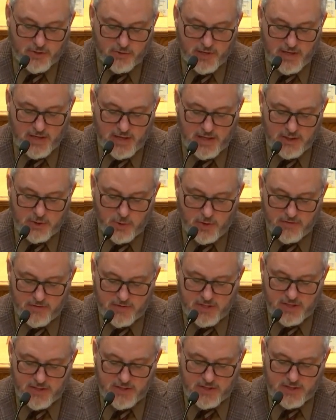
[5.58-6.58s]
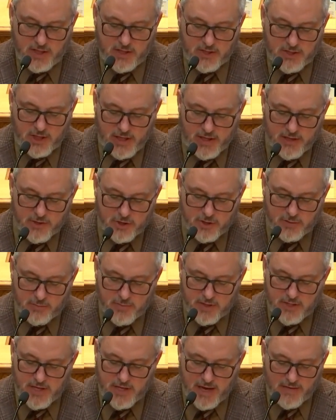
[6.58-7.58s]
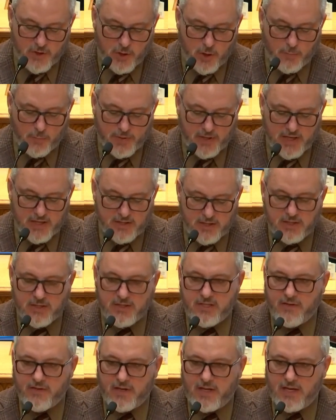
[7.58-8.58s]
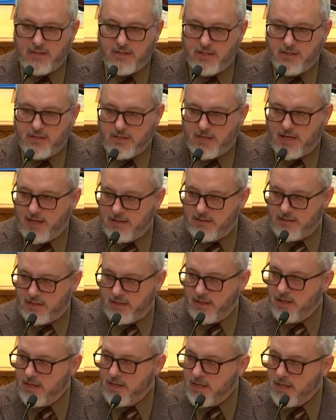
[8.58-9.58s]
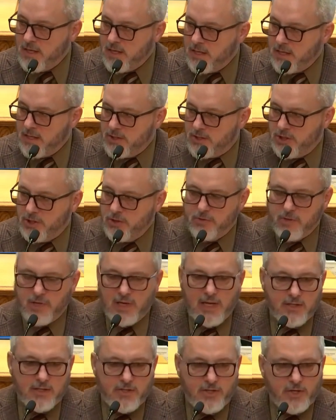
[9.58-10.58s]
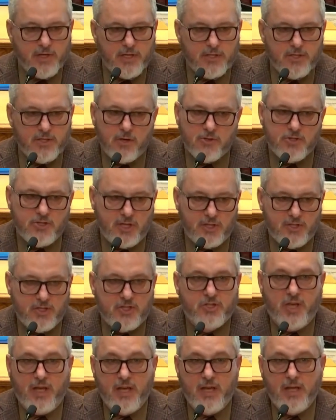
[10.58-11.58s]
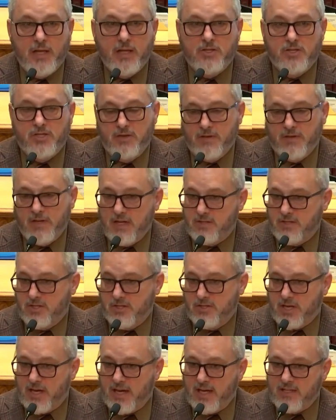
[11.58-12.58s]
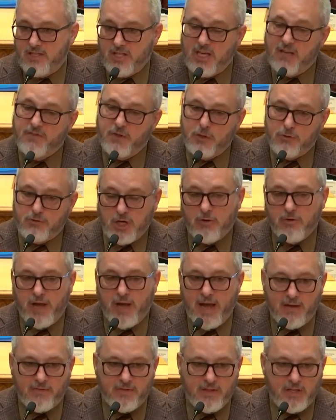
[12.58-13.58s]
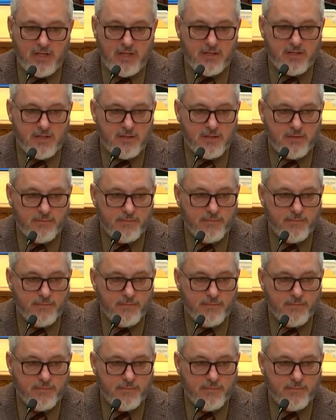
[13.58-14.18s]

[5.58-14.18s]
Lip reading: 3, line 12, it says, such instruments have no place in civilized society. Do you realize there is no such thing as civilized society if you don't have these?